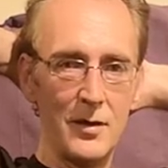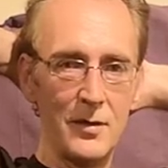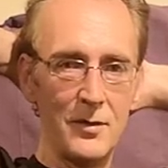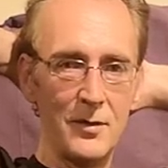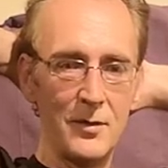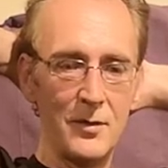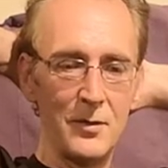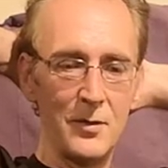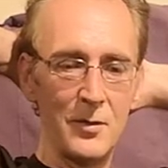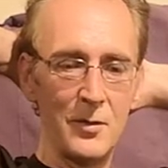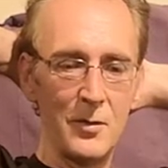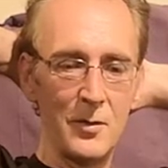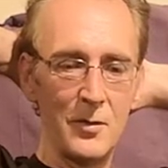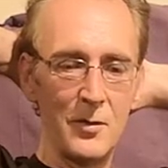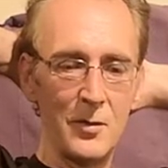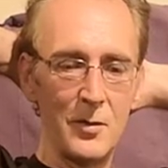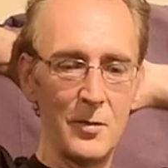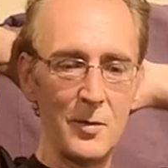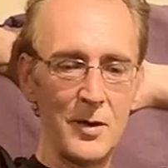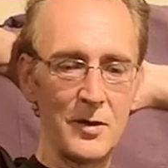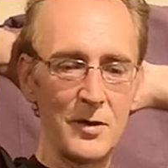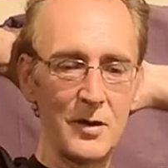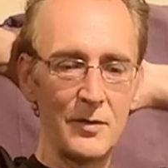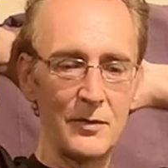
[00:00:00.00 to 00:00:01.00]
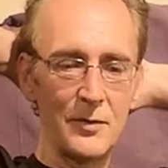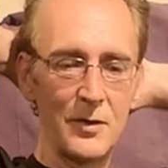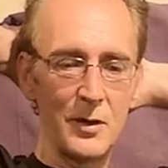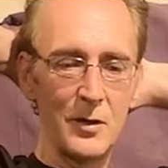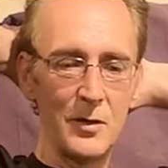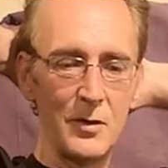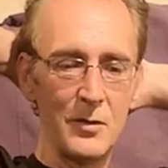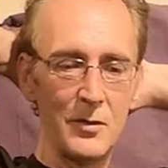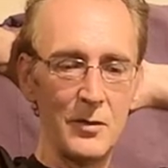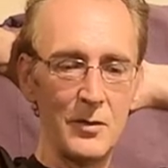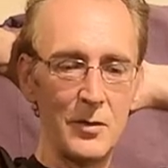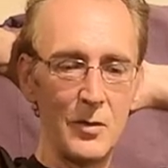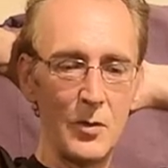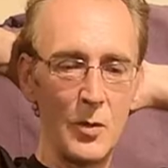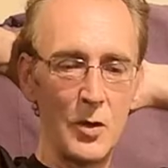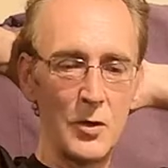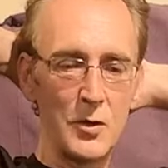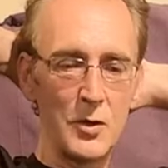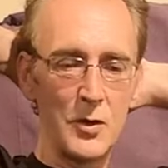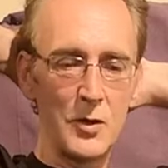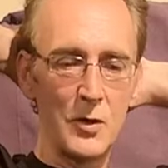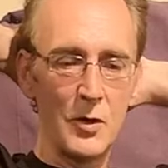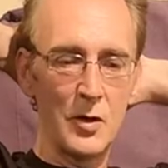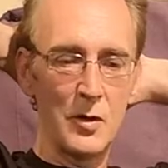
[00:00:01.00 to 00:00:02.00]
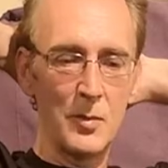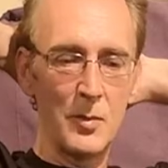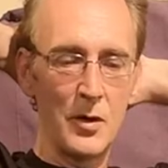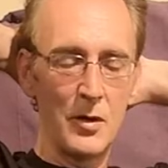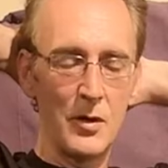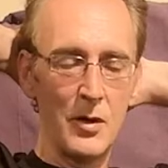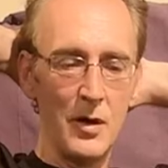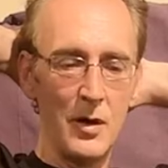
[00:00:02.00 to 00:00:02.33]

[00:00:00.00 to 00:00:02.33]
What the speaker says: and there'll be stuff to watch and talk